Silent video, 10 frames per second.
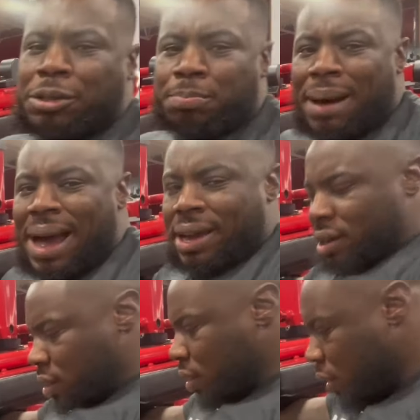spot.
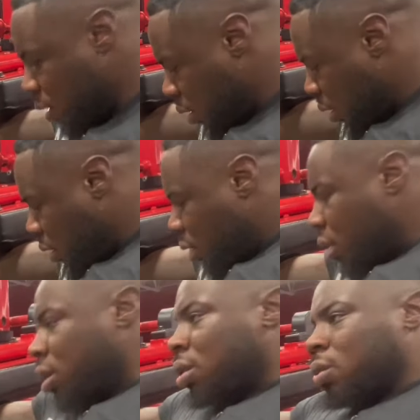
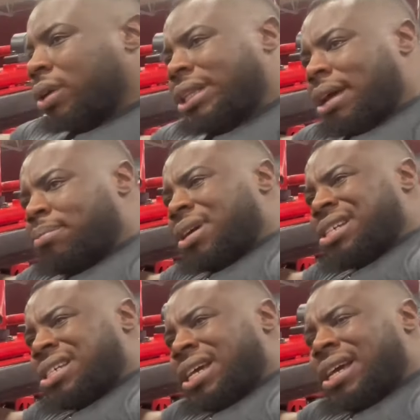With that
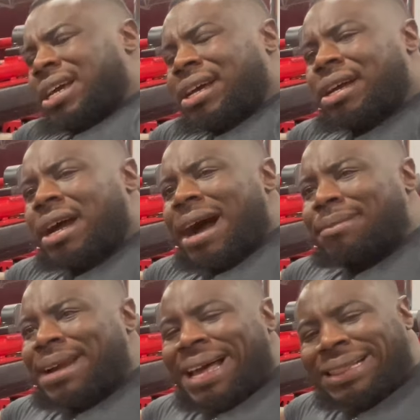being said,
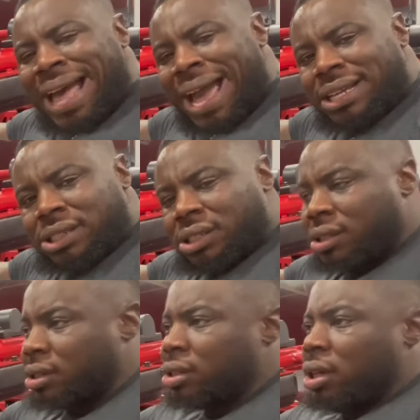I'm not lax.
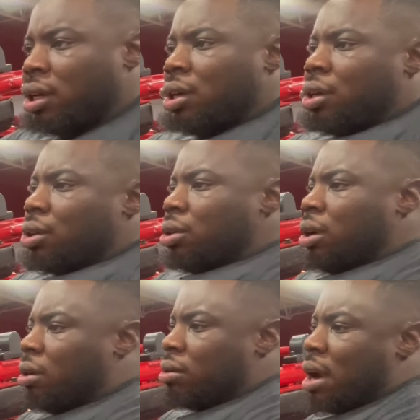You
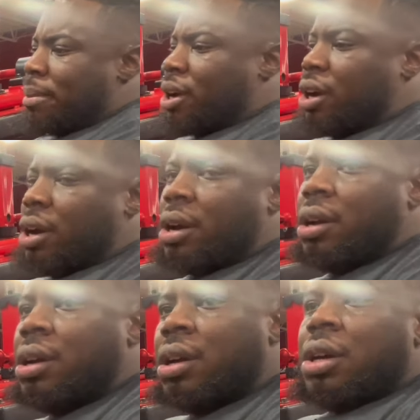know, I'm in here
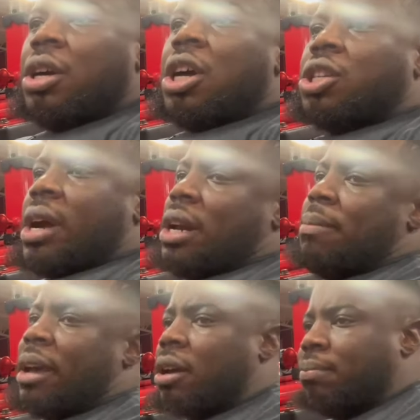trying to
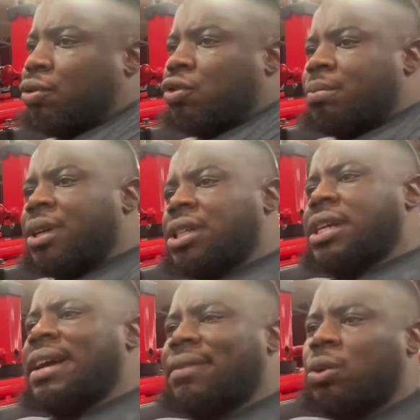make improvements
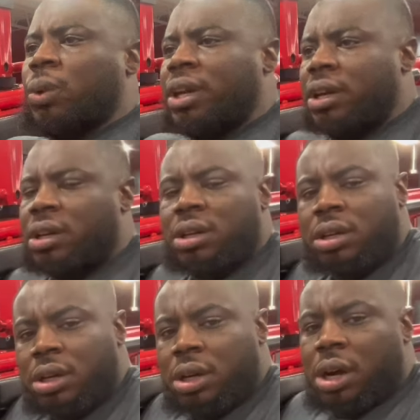every week
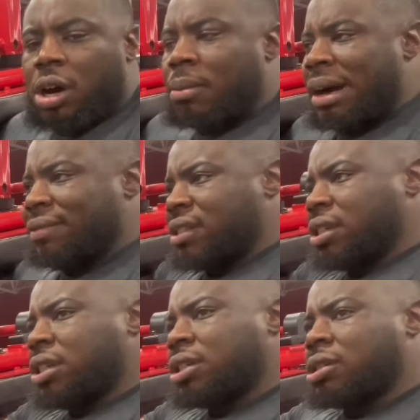on my
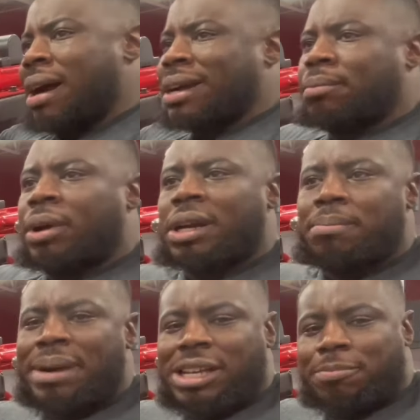physique so I can bring the
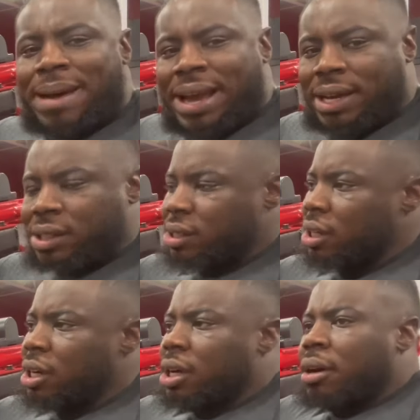best package
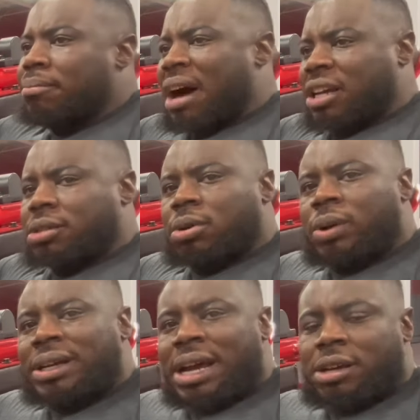
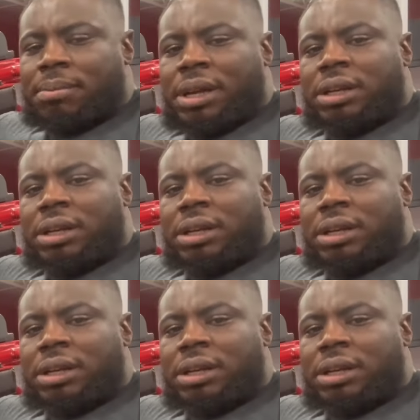possible and I can be